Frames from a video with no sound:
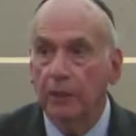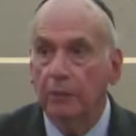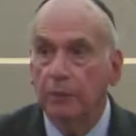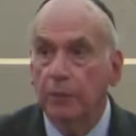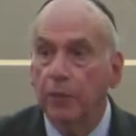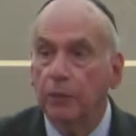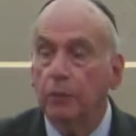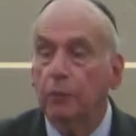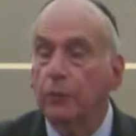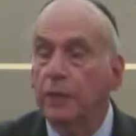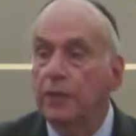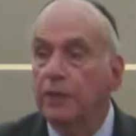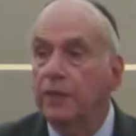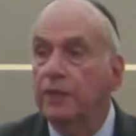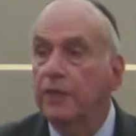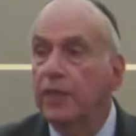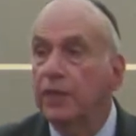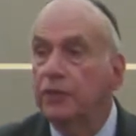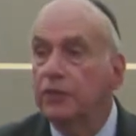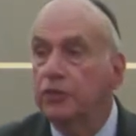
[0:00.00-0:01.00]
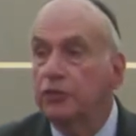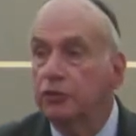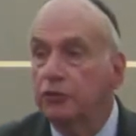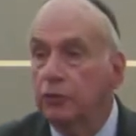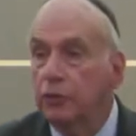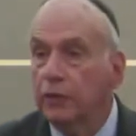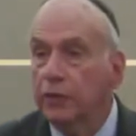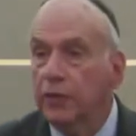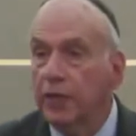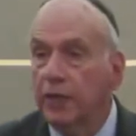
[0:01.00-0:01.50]
But whether that is
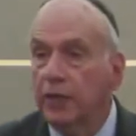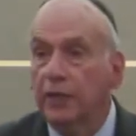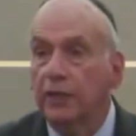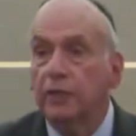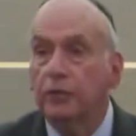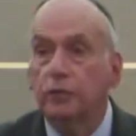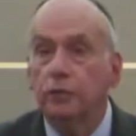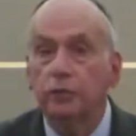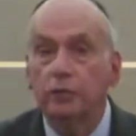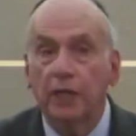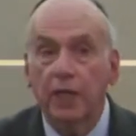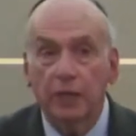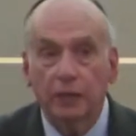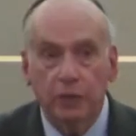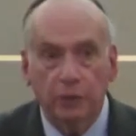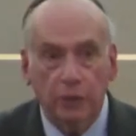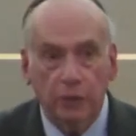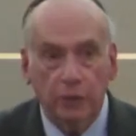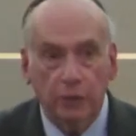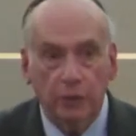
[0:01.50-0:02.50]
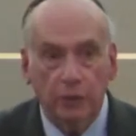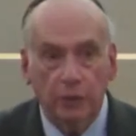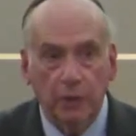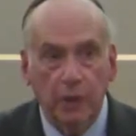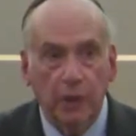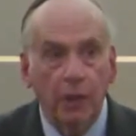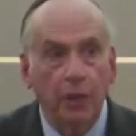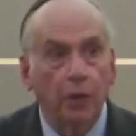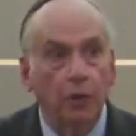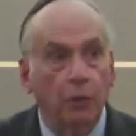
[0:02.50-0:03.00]
true or not, I do not know.
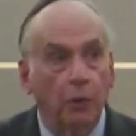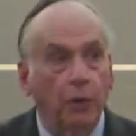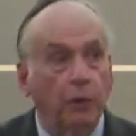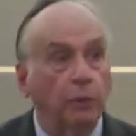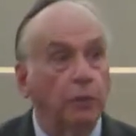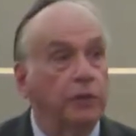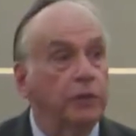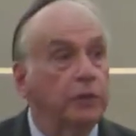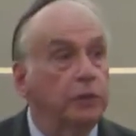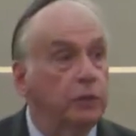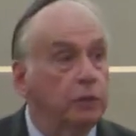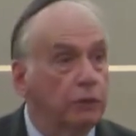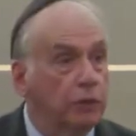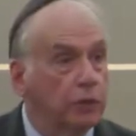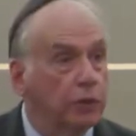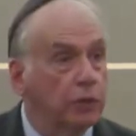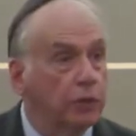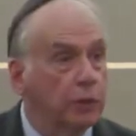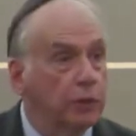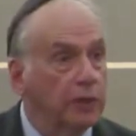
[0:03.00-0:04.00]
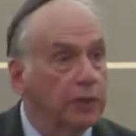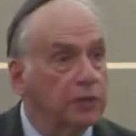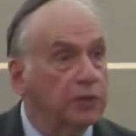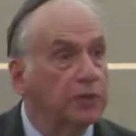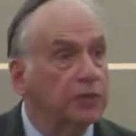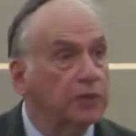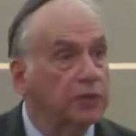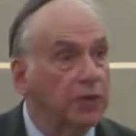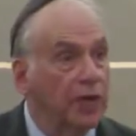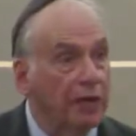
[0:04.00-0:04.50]
What we do know is
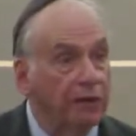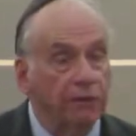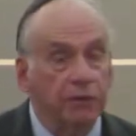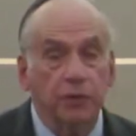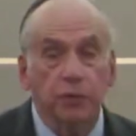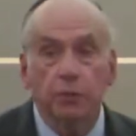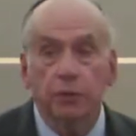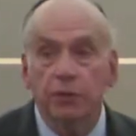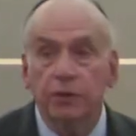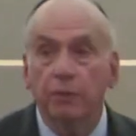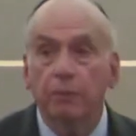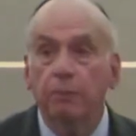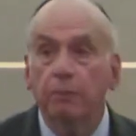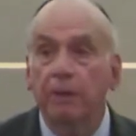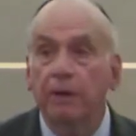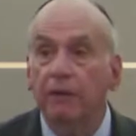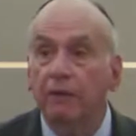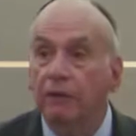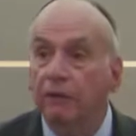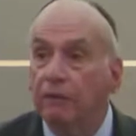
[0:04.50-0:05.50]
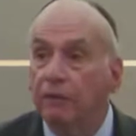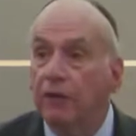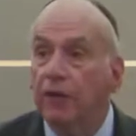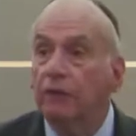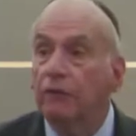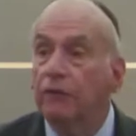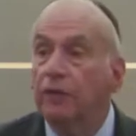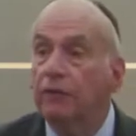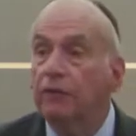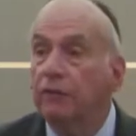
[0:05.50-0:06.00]
that Cyrus was a
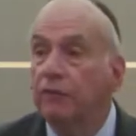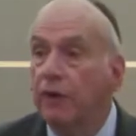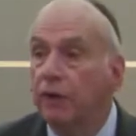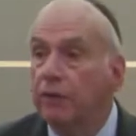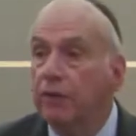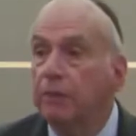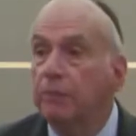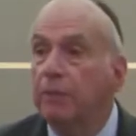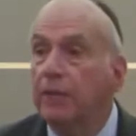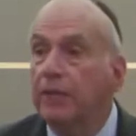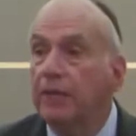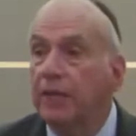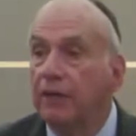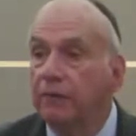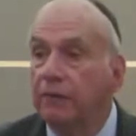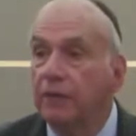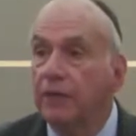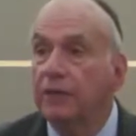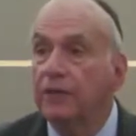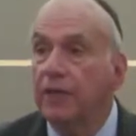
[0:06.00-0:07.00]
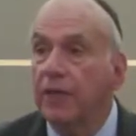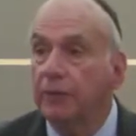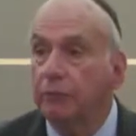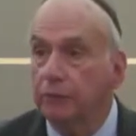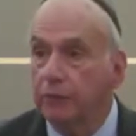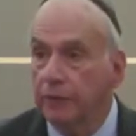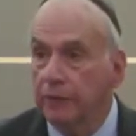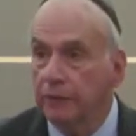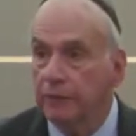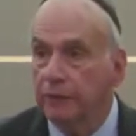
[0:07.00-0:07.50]
very, very benevolent
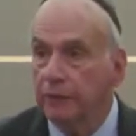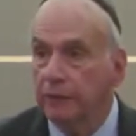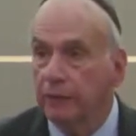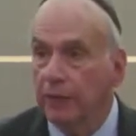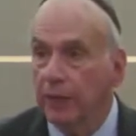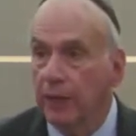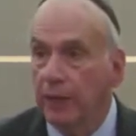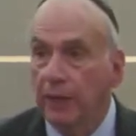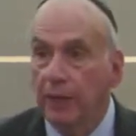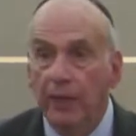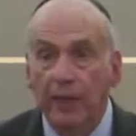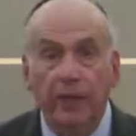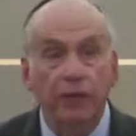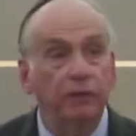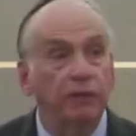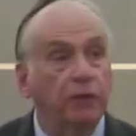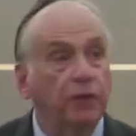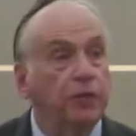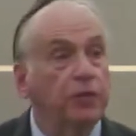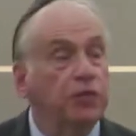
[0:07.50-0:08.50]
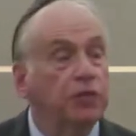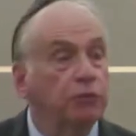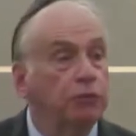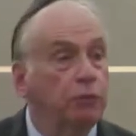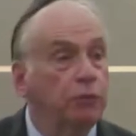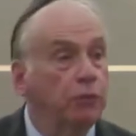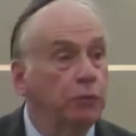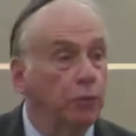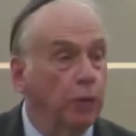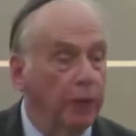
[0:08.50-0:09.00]
emperor and a very
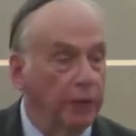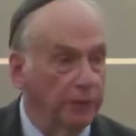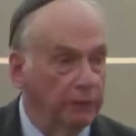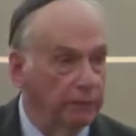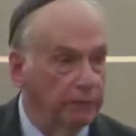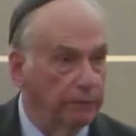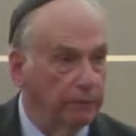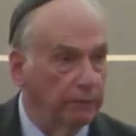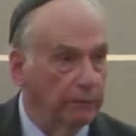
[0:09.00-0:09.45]
shrewd one